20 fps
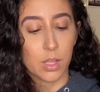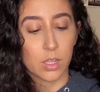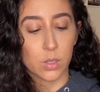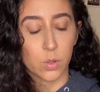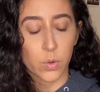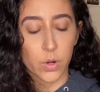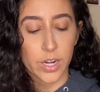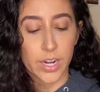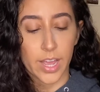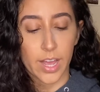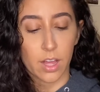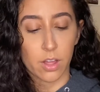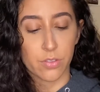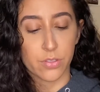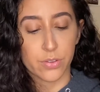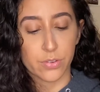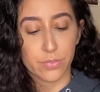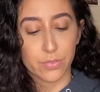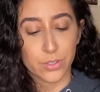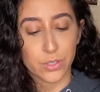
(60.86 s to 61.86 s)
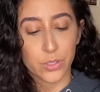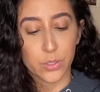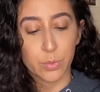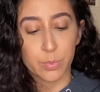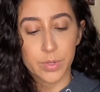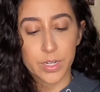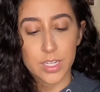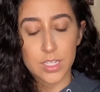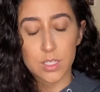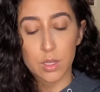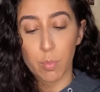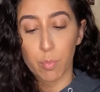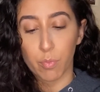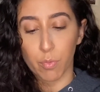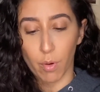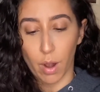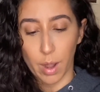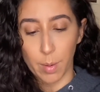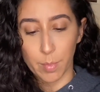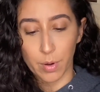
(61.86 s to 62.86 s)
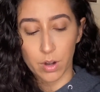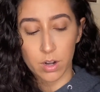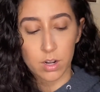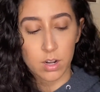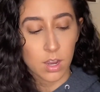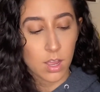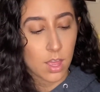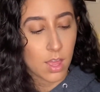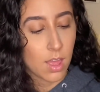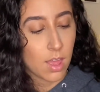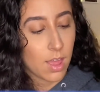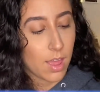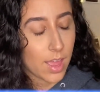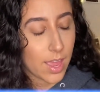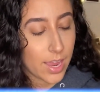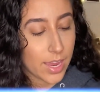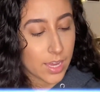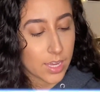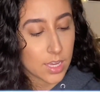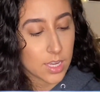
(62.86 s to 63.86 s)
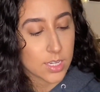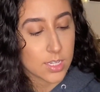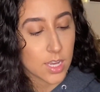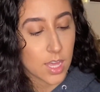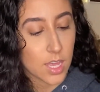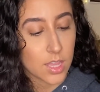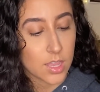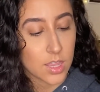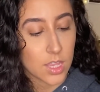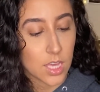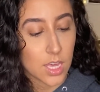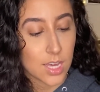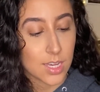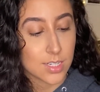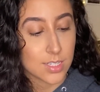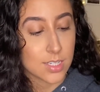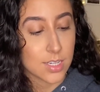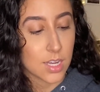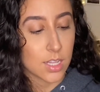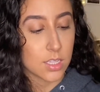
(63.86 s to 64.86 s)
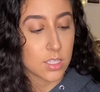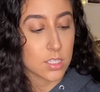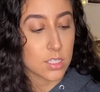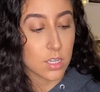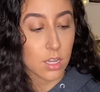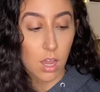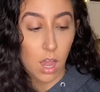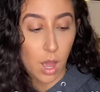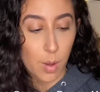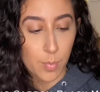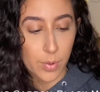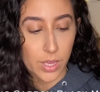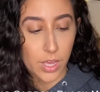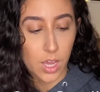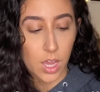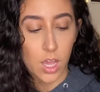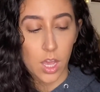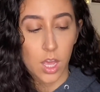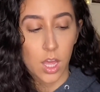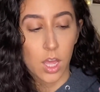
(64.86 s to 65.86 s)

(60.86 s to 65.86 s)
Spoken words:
L'Oreal, the Voluminous Primer and the Telescopic